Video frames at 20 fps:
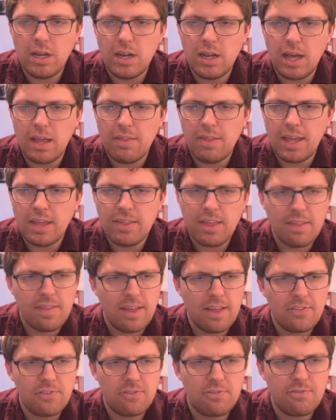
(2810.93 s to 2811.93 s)
I think
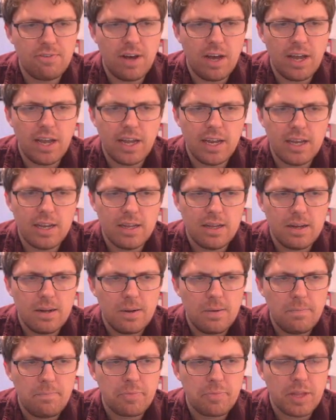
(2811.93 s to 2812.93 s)
that's fine
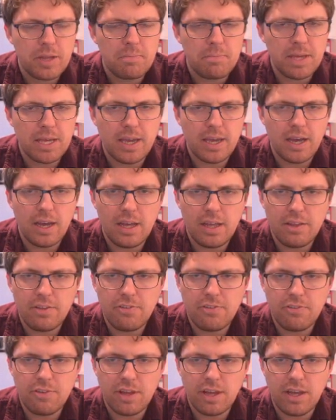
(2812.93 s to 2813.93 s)

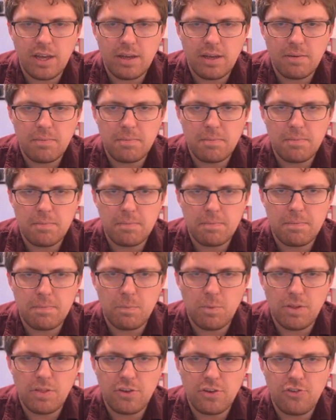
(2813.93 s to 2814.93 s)
because
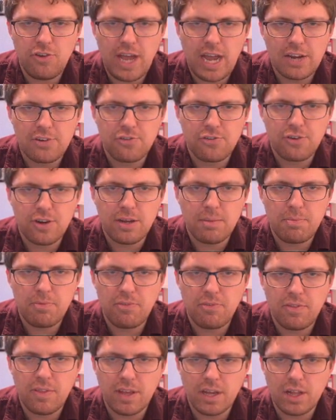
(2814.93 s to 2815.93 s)
with the Jack
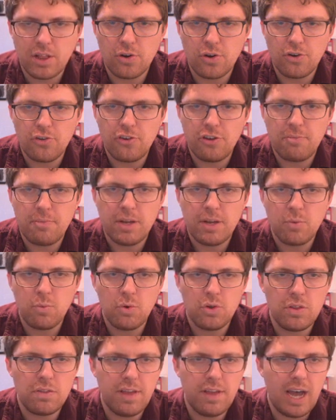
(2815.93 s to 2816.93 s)
Strips, the clergyman
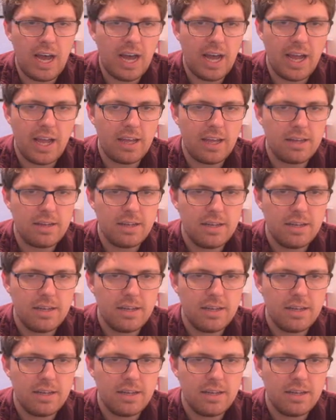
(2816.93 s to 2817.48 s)
will die